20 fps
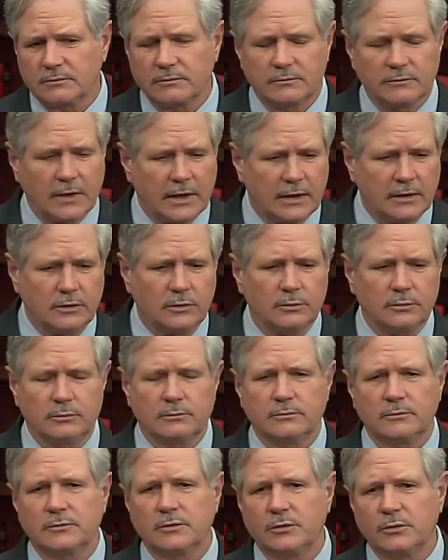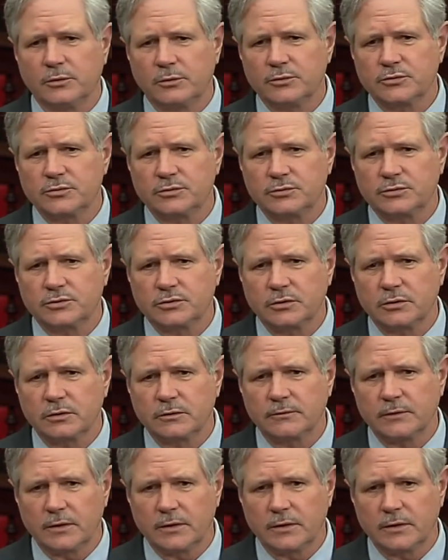Thank you to those who serve.